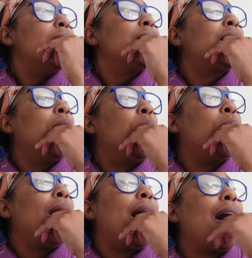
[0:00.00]

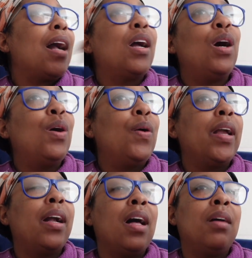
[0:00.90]
So I go
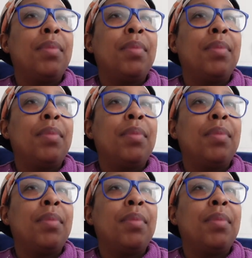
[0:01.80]
and call